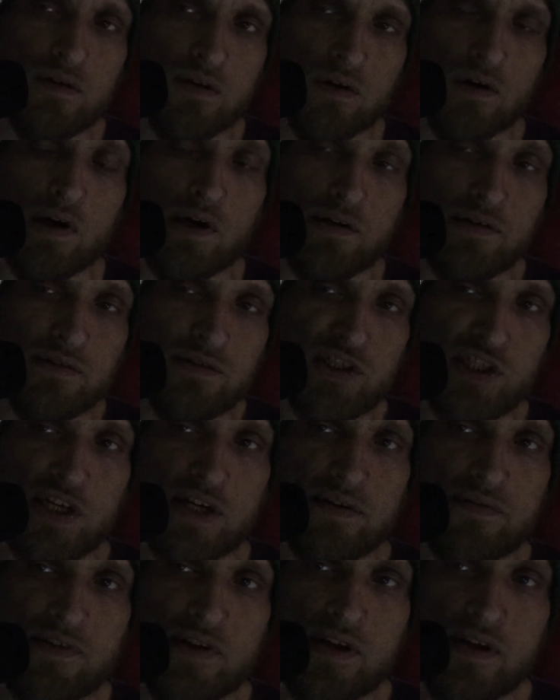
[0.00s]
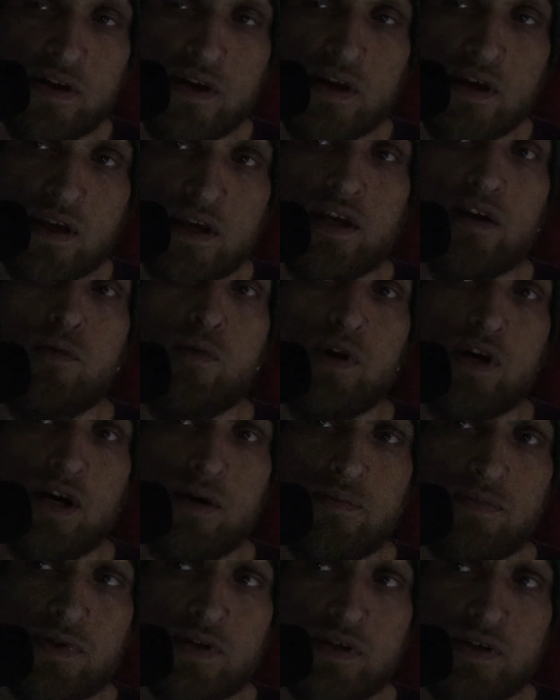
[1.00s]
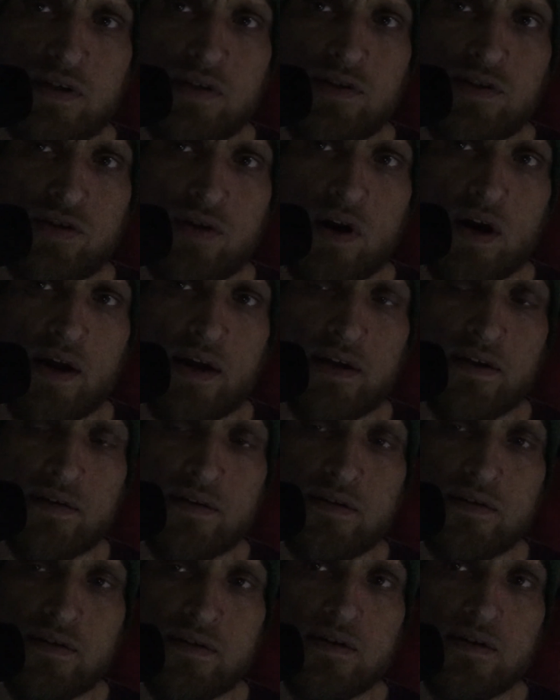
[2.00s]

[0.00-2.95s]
or on shift, he went up to try and